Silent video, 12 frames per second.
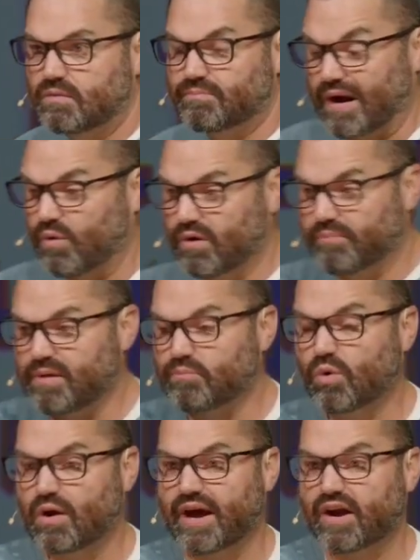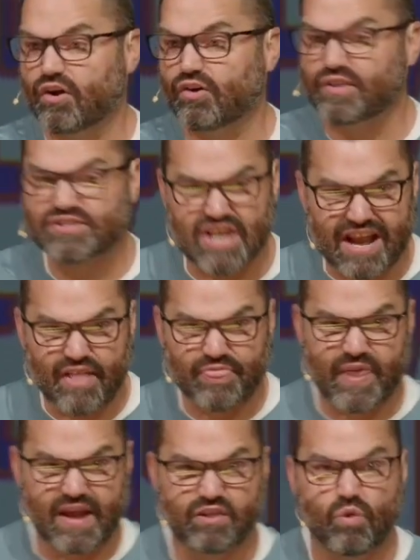But I want to be more like her. The second
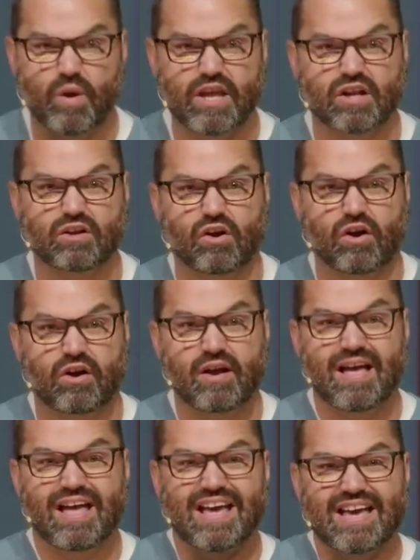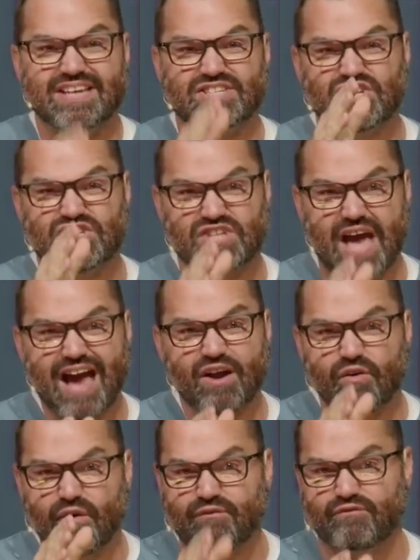thing that we can learn is
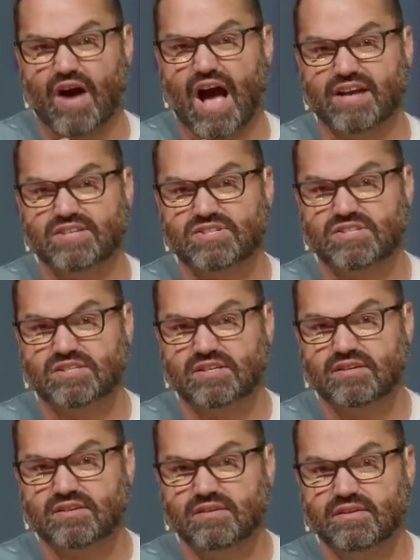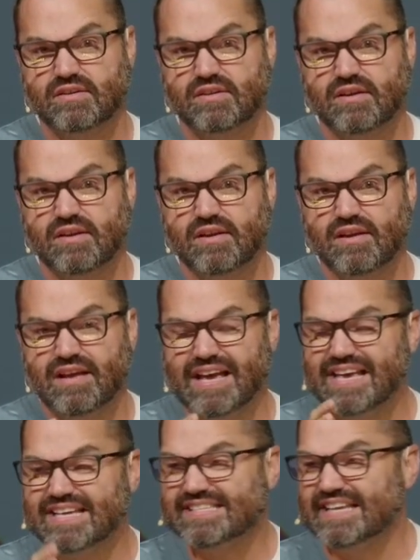sacrifice
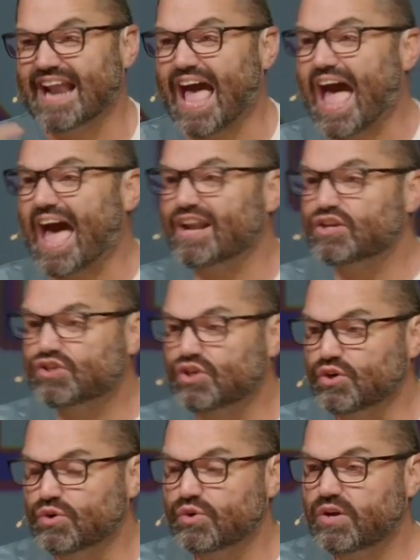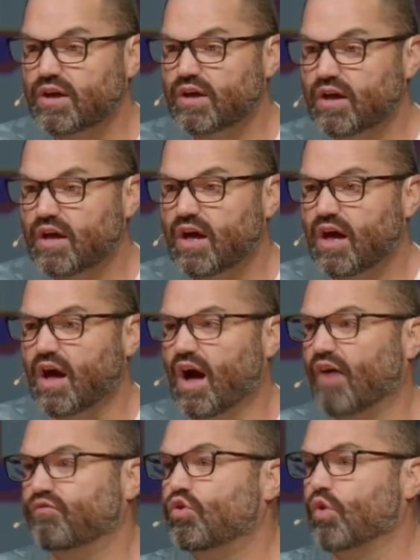is an attitude
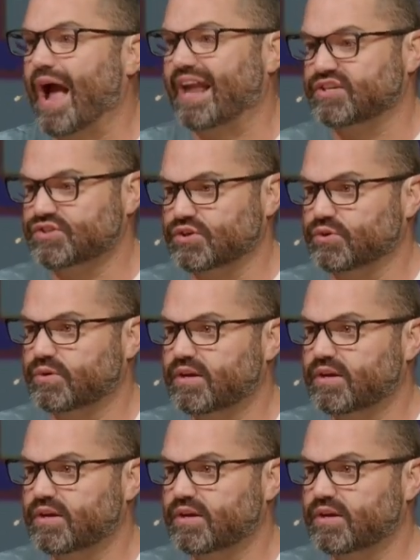of gratitude.